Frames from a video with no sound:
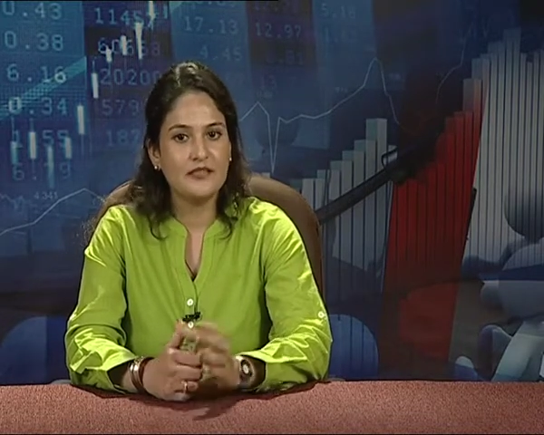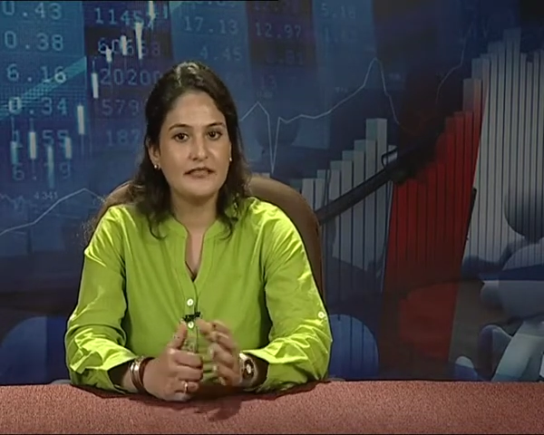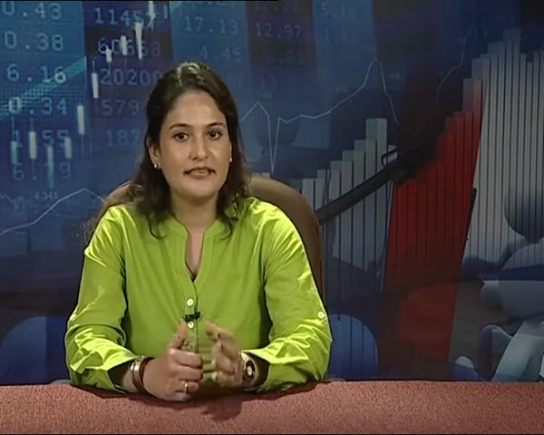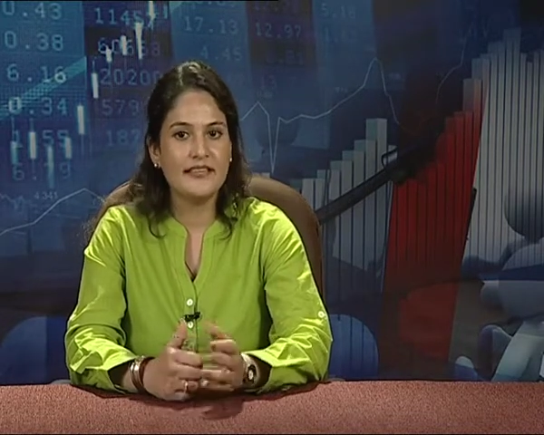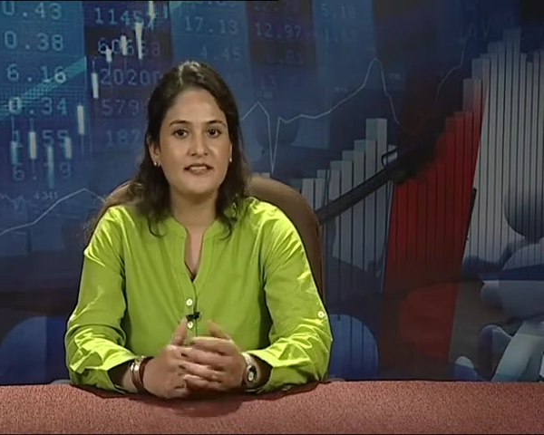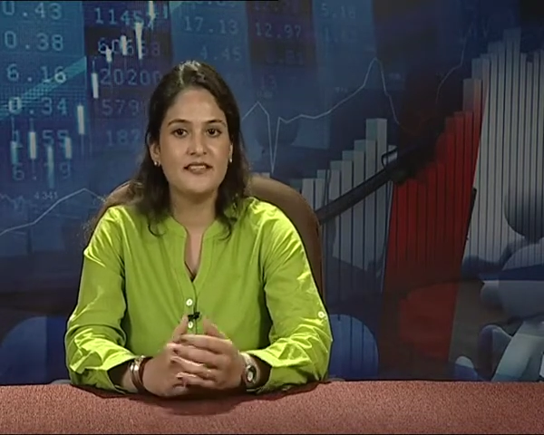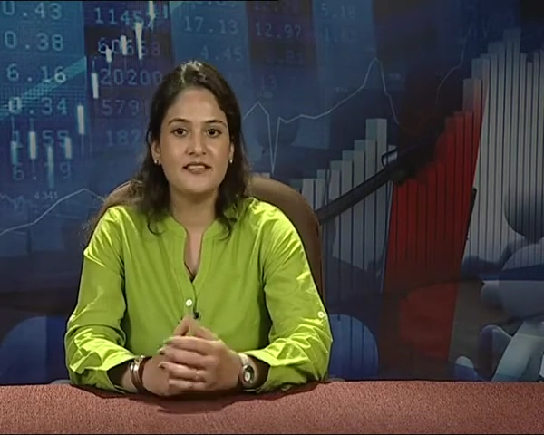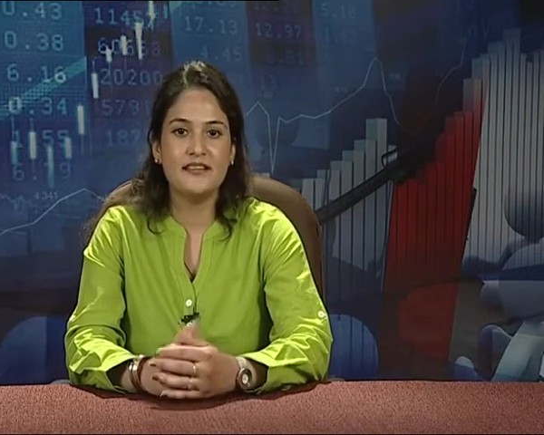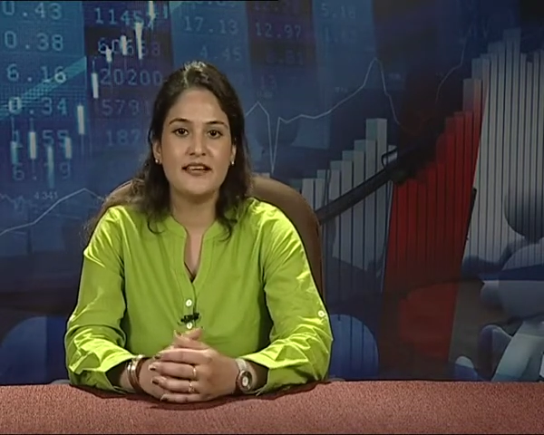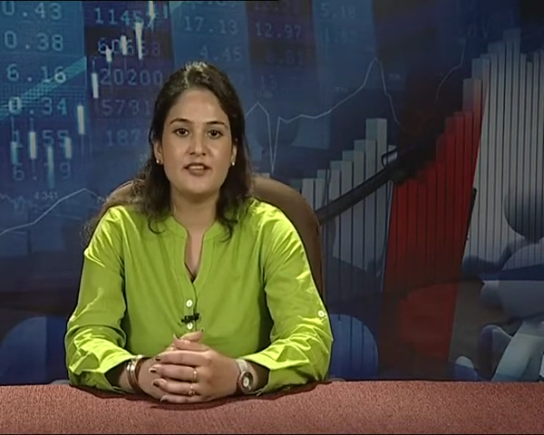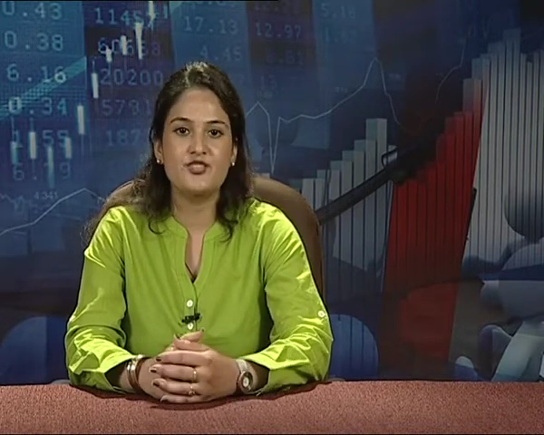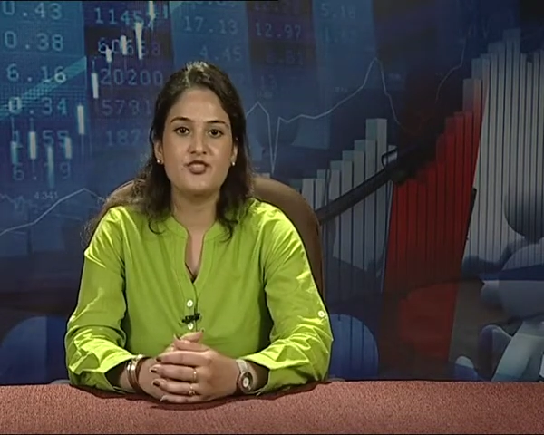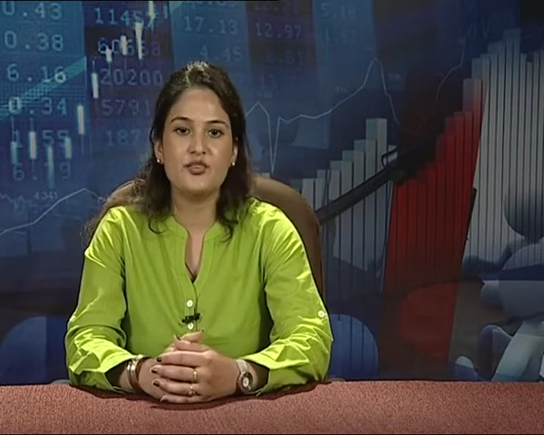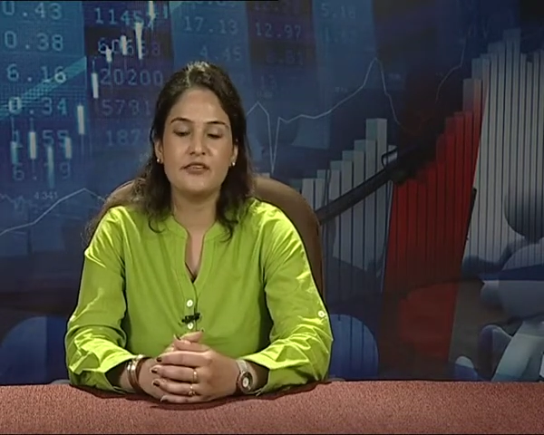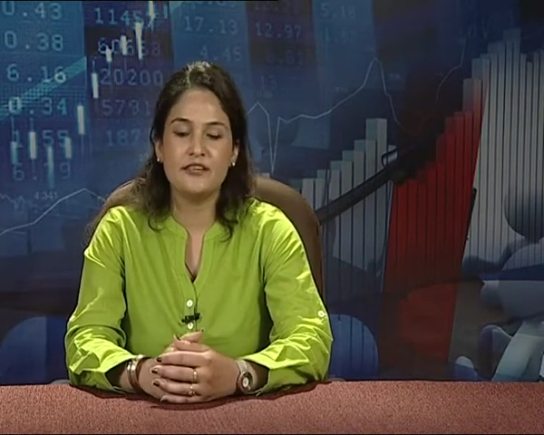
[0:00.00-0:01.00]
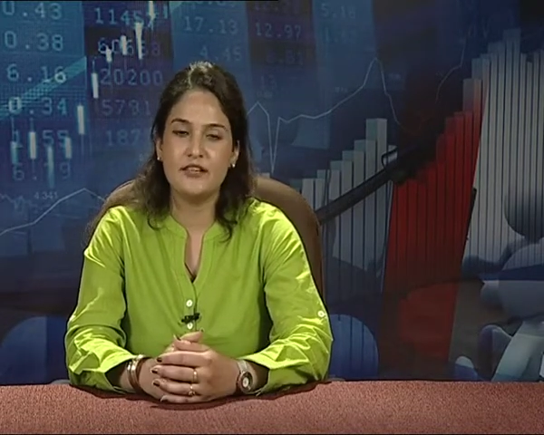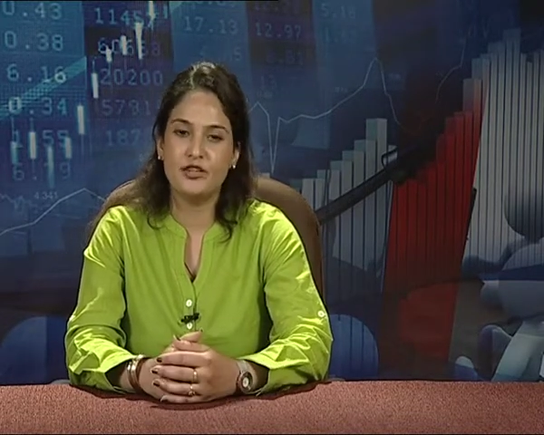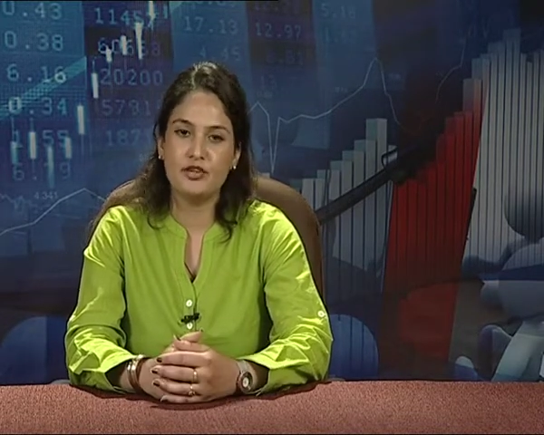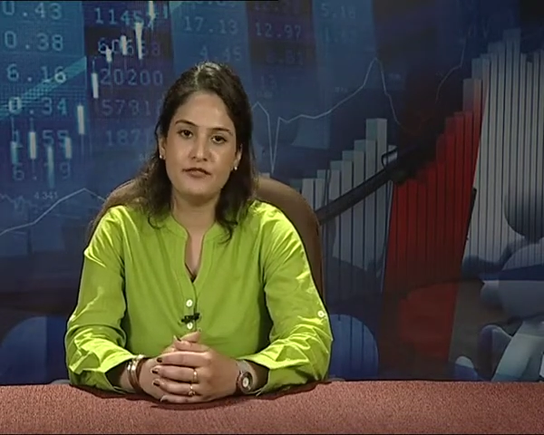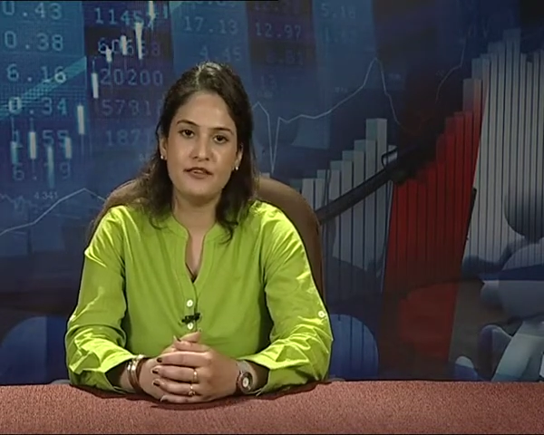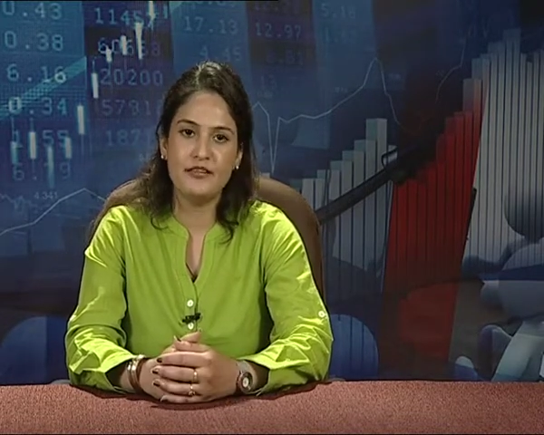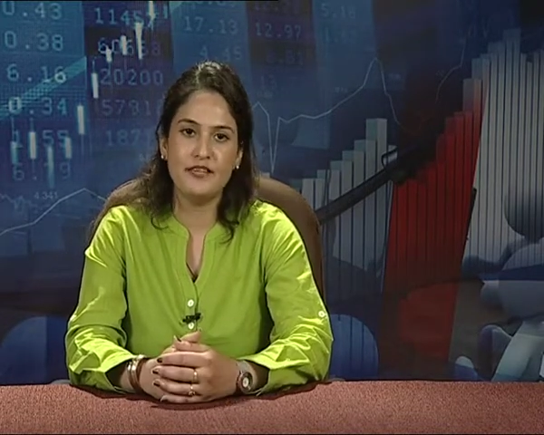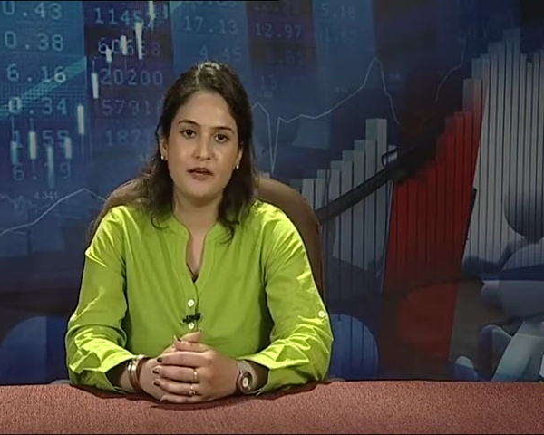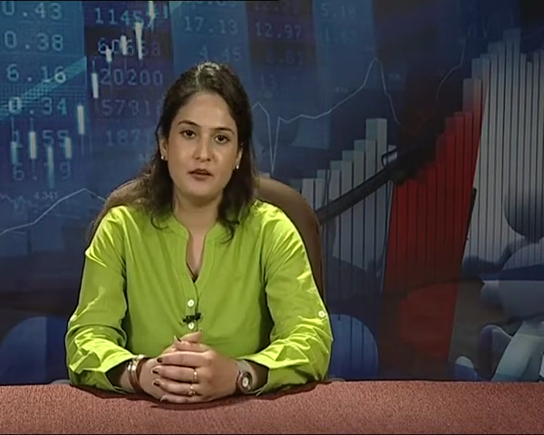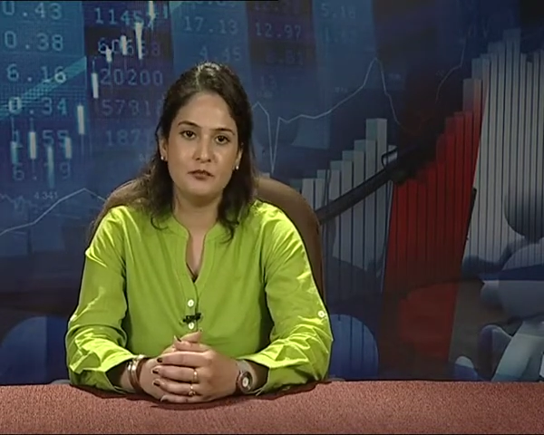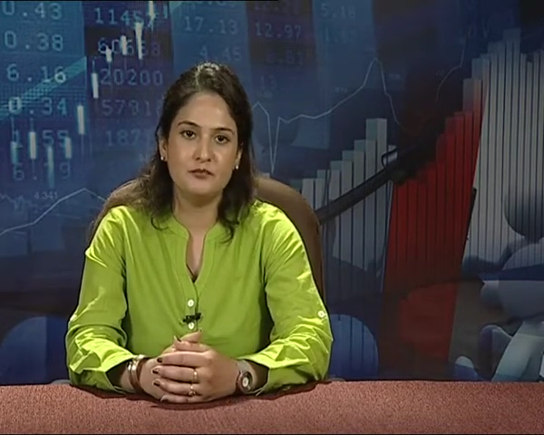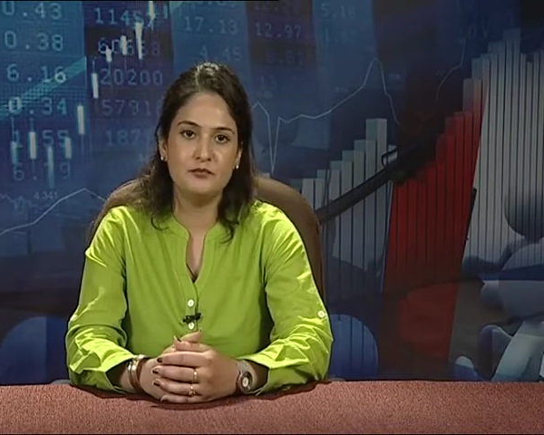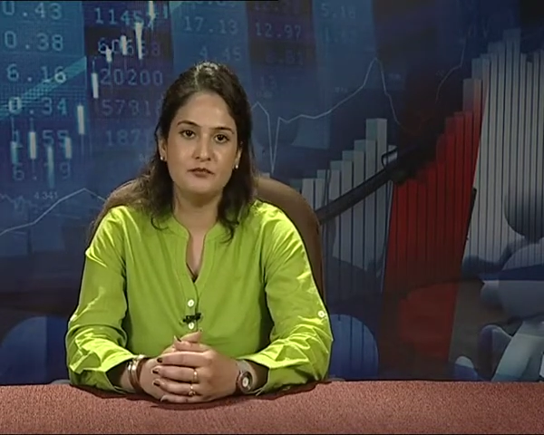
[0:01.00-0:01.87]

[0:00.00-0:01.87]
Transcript: than the natural rate of income.